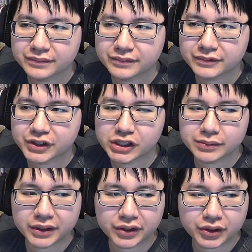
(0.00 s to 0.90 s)
choose
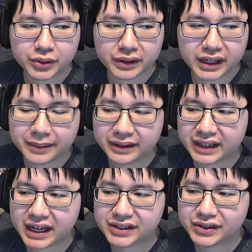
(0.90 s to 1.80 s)
what you do when an enemy
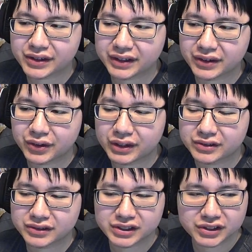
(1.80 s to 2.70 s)
attacks you. You can do the
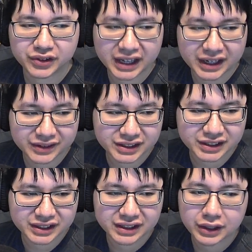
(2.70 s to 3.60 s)
traditional
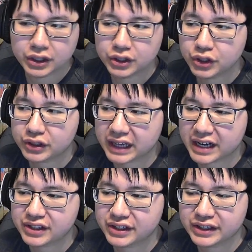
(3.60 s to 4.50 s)
counter. You can
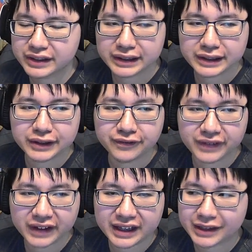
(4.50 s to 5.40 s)
actually
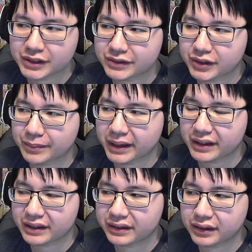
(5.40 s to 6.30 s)
evade, which will make
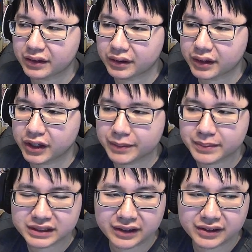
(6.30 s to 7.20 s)
their hit
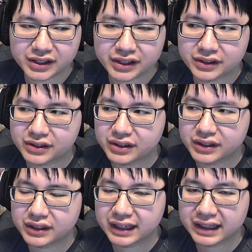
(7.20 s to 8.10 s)
percentage
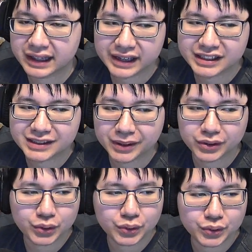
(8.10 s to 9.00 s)
less, but
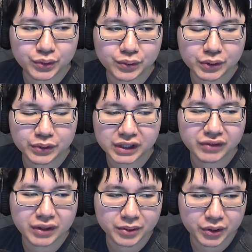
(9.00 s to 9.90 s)
you will give
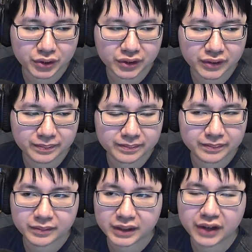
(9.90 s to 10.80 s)
up your
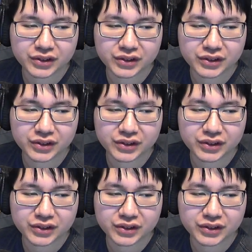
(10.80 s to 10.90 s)
counter